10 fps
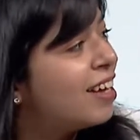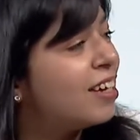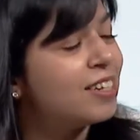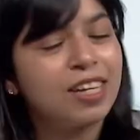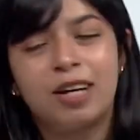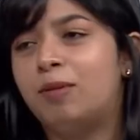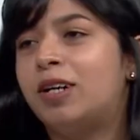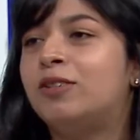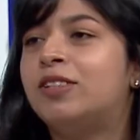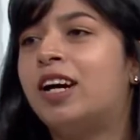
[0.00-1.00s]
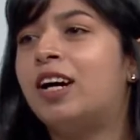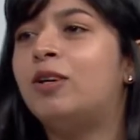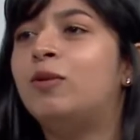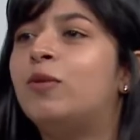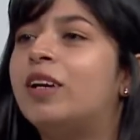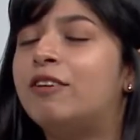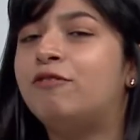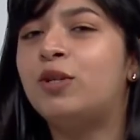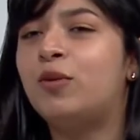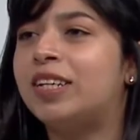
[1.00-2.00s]
it's about how
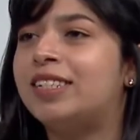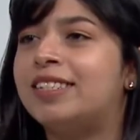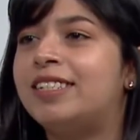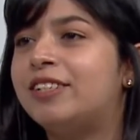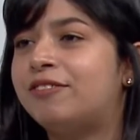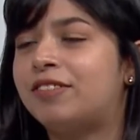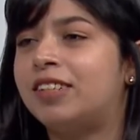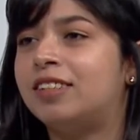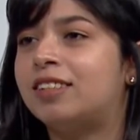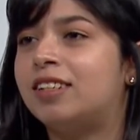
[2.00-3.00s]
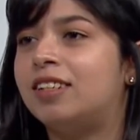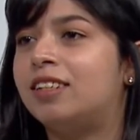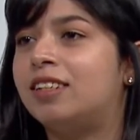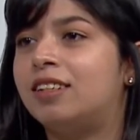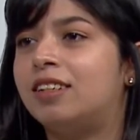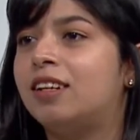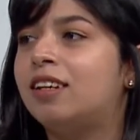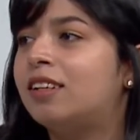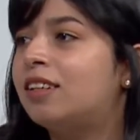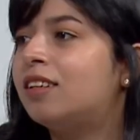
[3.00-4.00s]
everyone is different in
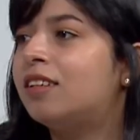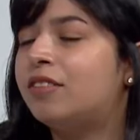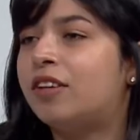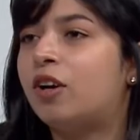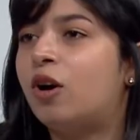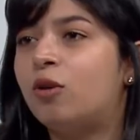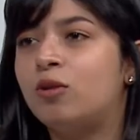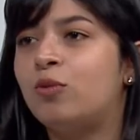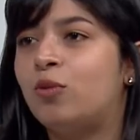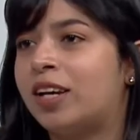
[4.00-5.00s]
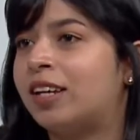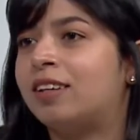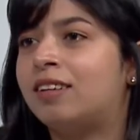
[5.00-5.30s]
their own way,